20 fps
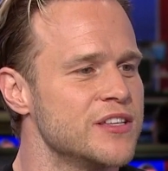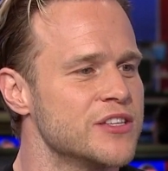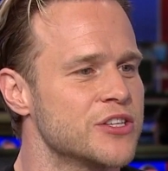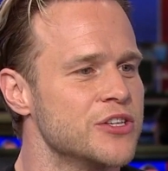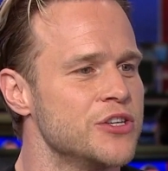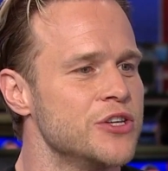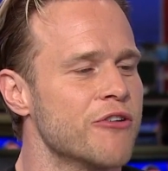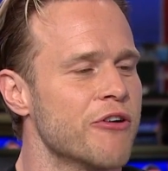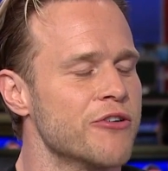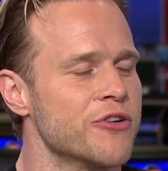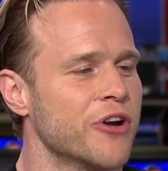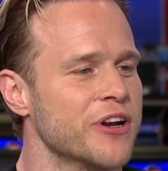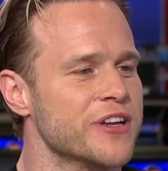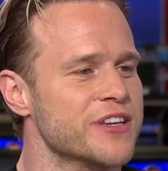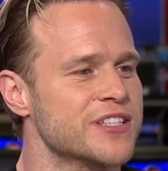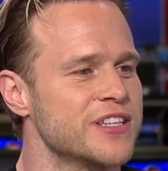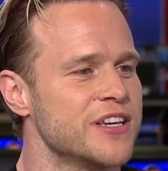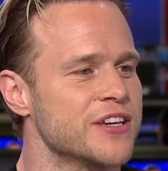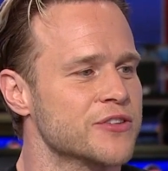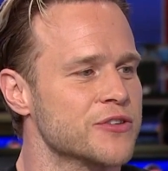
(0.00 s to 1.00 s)
to Euro
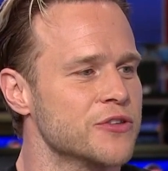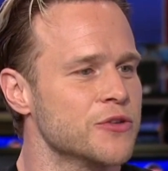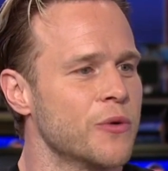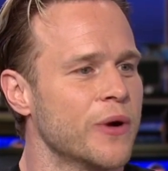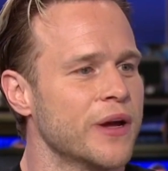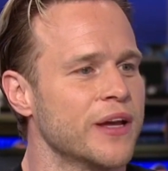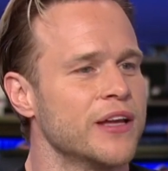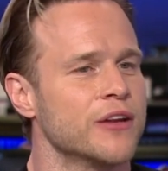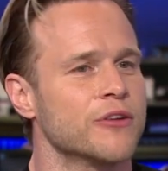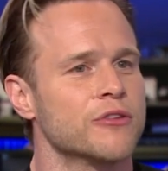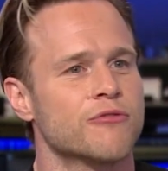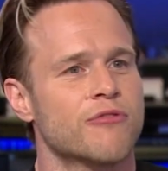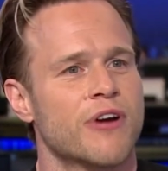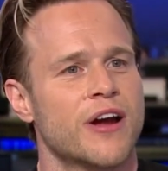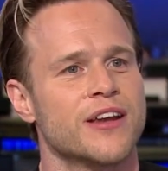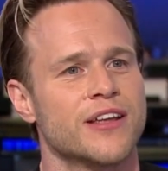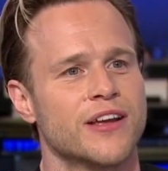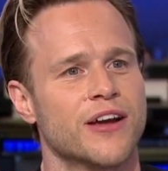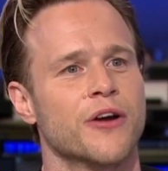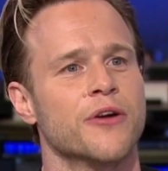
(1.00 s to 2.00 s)
96 on the way in on the
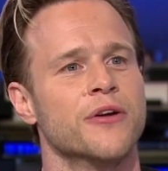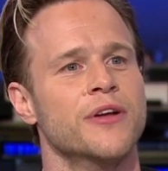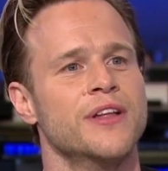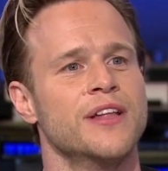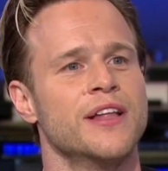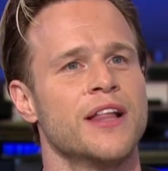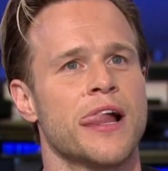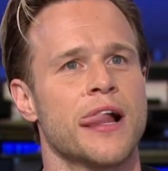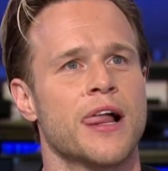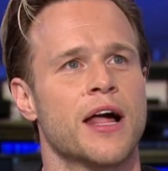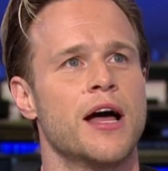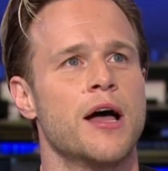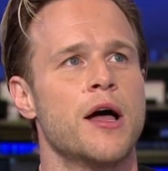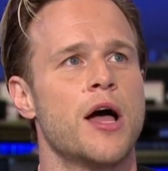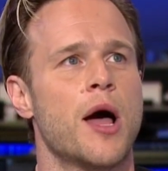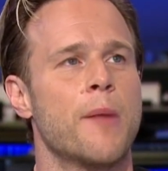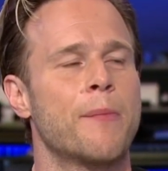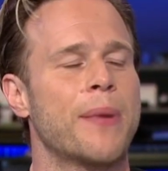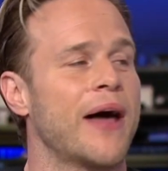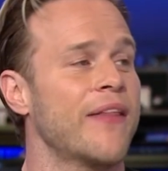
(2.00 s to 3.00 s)
radio
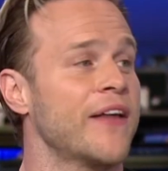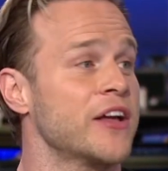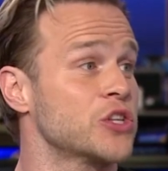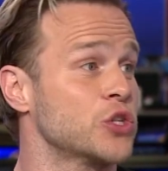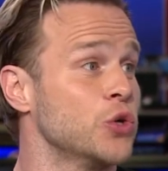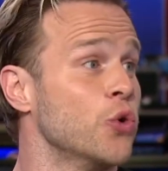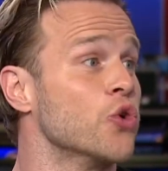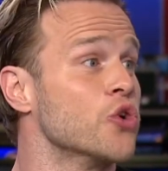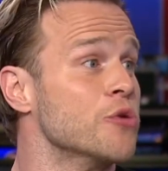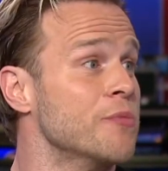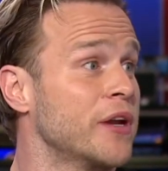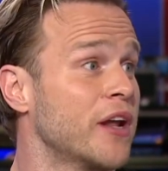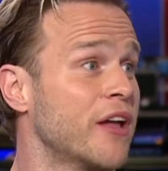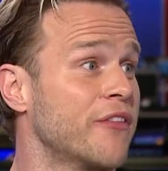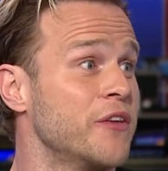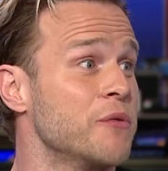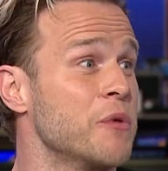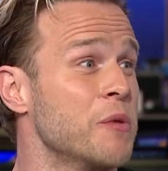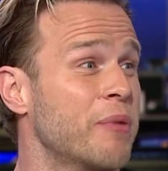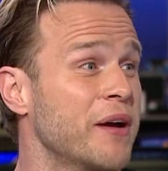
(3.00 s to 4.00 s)
about that tournament. I
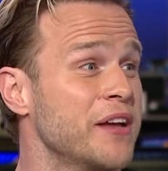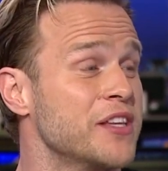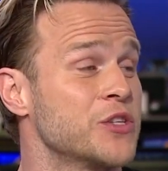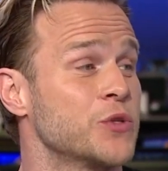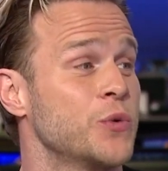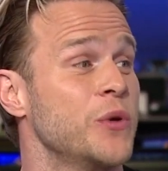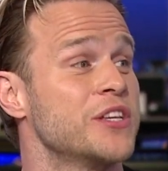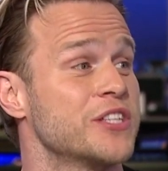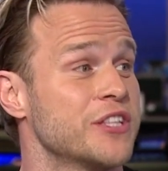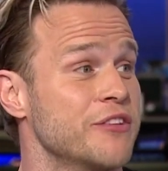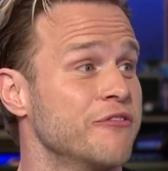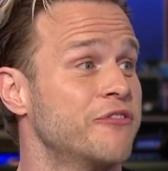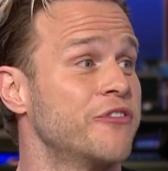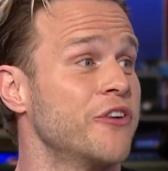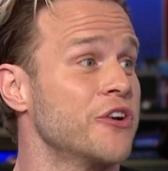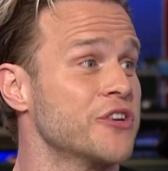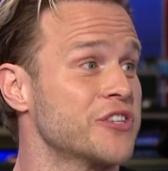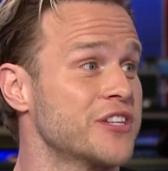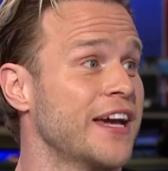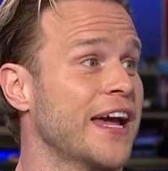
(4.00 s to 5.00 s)
think we played Switzerland
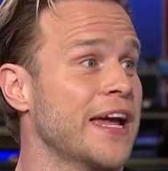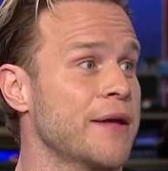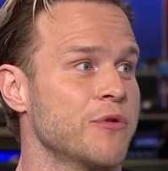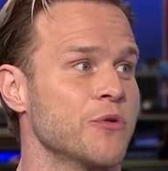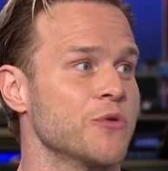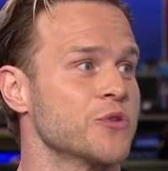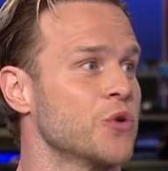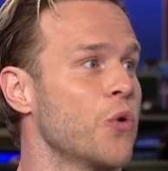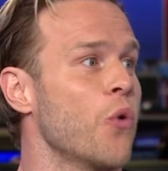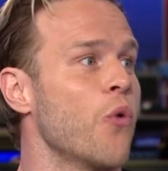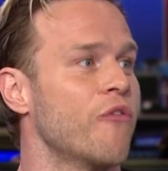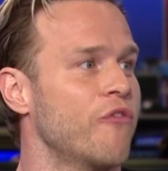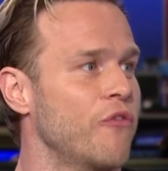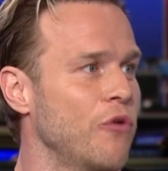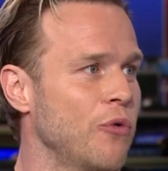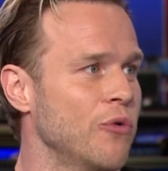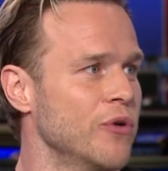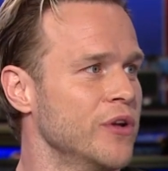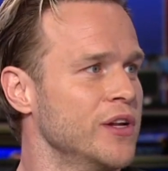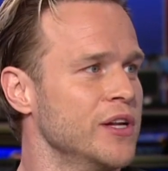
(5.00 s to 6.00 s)
first game and it was
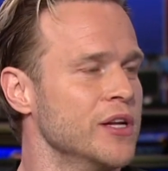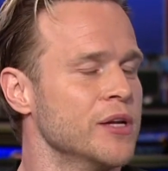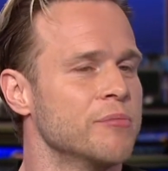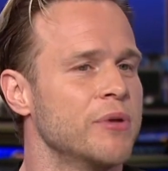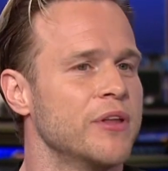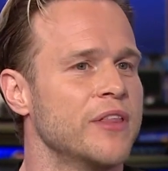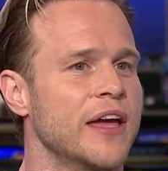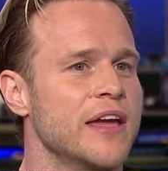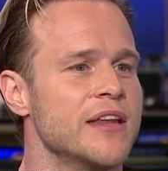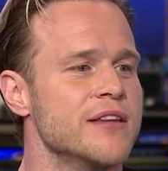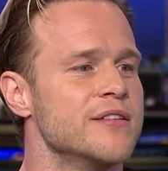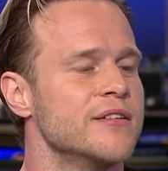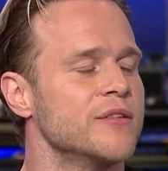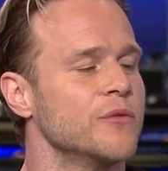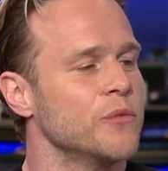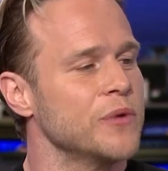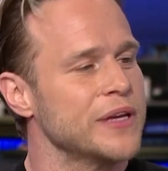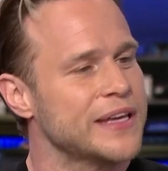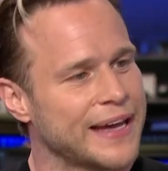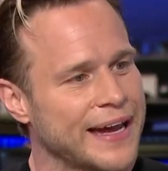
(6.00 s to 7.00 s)
awful. But then
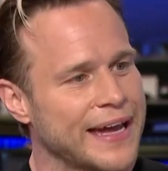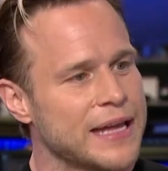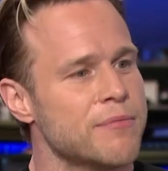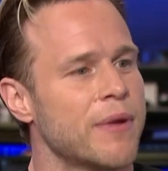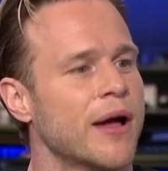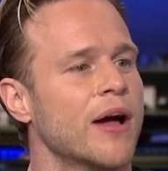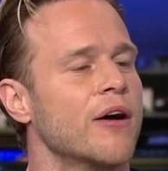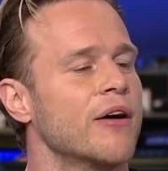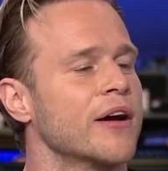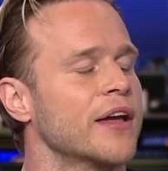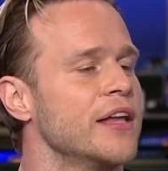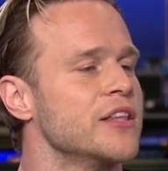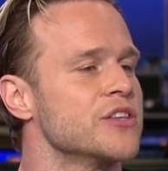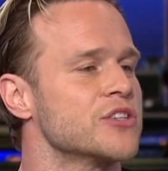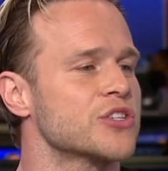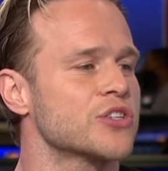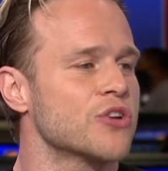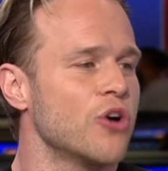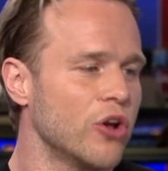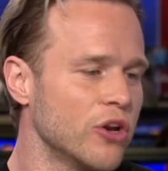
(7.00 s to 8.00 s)
we came out
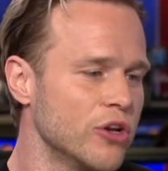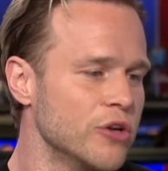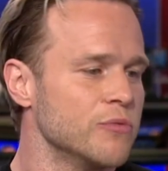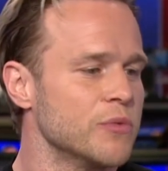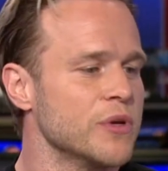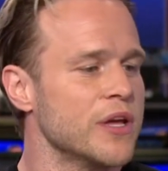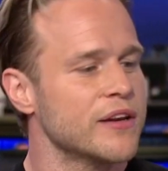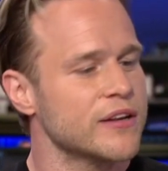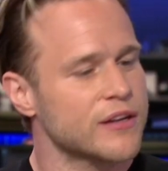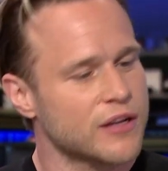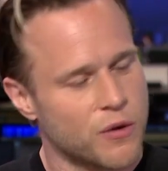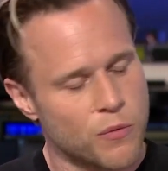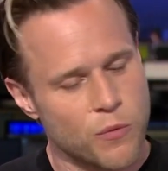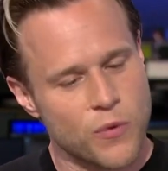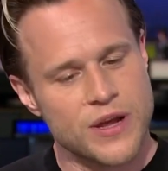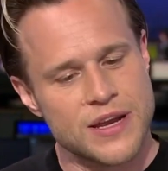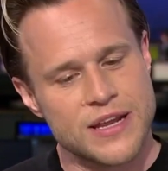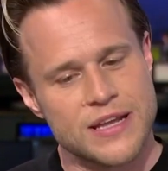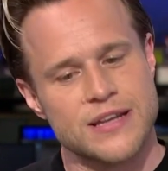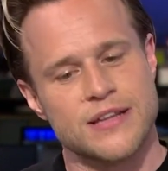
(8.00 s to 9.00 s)
against Scotland, we ended up
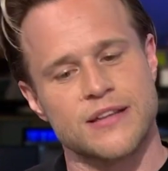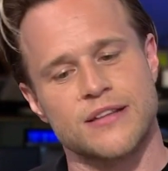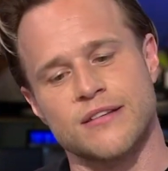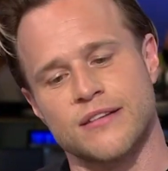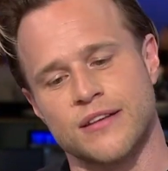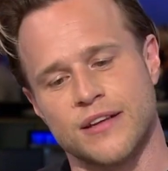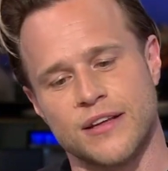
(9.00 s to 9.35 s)
winning and